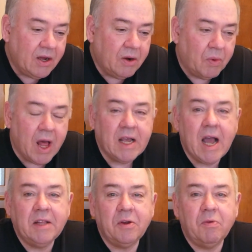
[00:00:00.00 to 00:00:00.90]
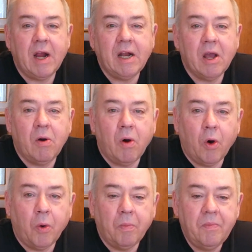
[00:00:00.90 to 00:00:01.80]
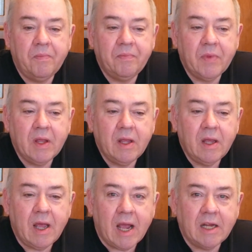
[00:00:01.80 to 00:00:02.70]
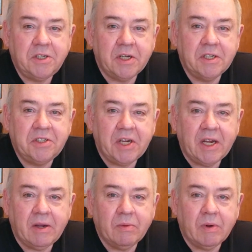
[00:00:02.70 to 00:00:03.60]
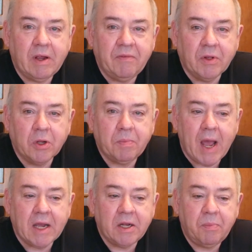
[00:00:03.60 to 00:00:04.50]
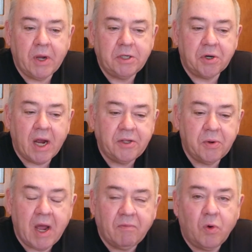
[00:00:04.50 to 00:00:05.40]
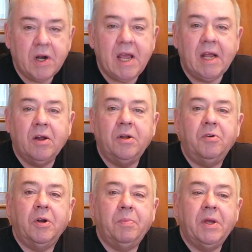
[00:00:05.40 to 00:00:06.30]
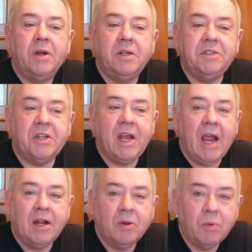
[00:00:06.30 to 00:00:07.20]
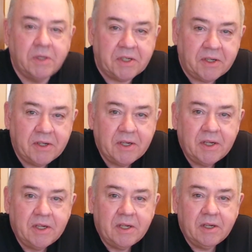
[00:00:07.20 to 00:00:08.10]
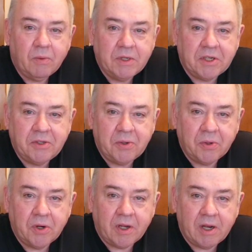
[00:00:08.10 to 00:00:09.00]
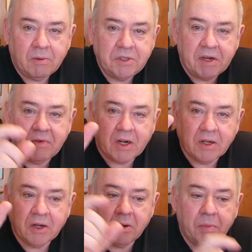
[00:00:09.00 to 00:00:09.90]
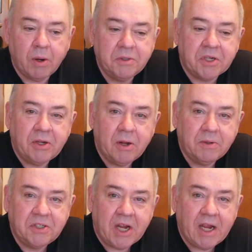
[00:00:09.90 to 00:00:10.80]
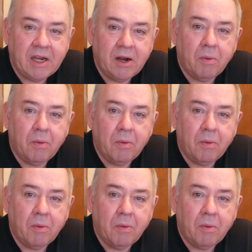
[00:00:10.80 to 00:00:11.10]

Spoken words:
Well, I got the radio home, and as you can see, if you look back at the picture, I do have one hand under it because the handle wasn't too good, and there was even a little post-it note saying, you know,